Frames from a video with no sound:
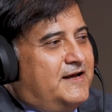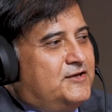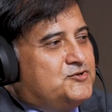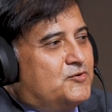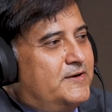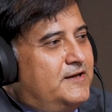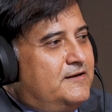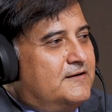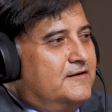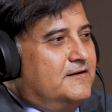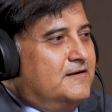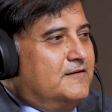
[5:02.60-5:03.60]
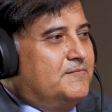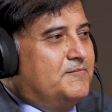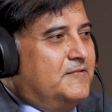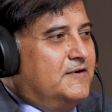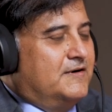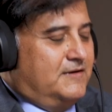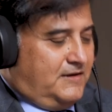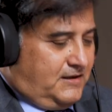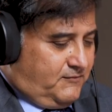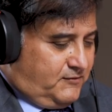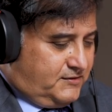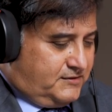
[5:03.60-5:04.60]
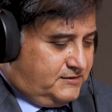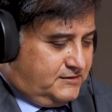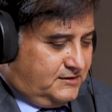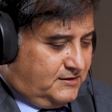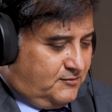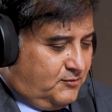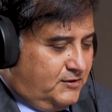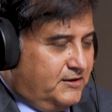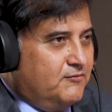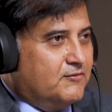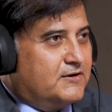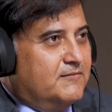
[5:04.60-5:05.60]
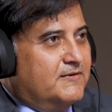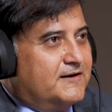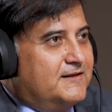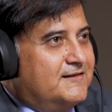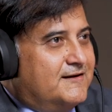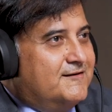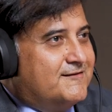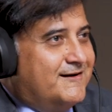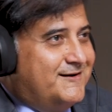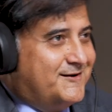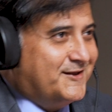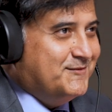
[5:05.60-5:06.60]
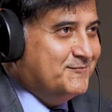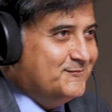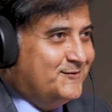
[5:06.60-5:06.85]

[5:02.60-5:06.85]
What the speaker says: I joined, I was the only newcomer in the entire team.